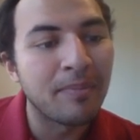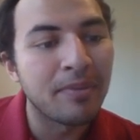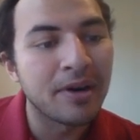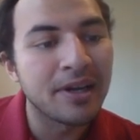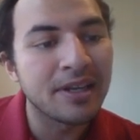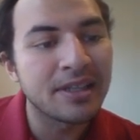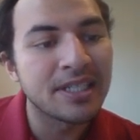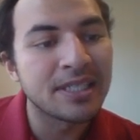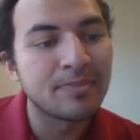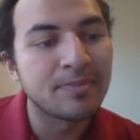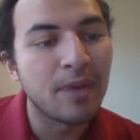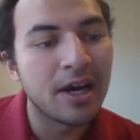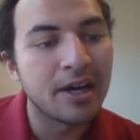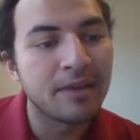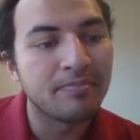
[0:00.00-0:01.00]
putting this
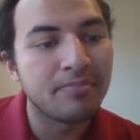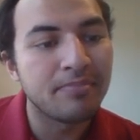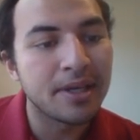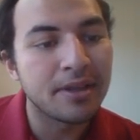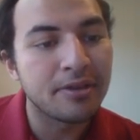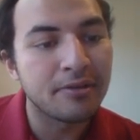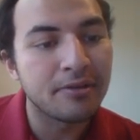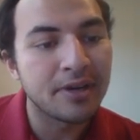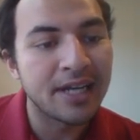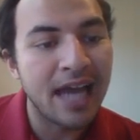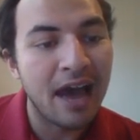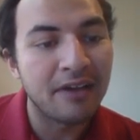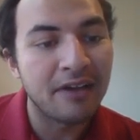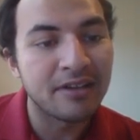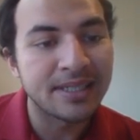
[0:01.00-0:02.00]
pawn on b3,
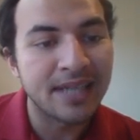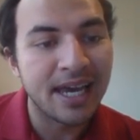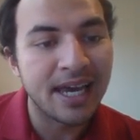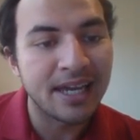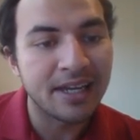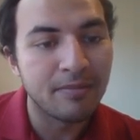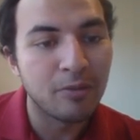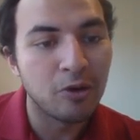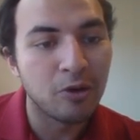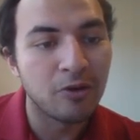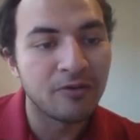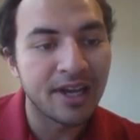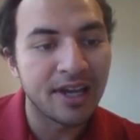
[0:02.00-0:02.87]
now this knight can move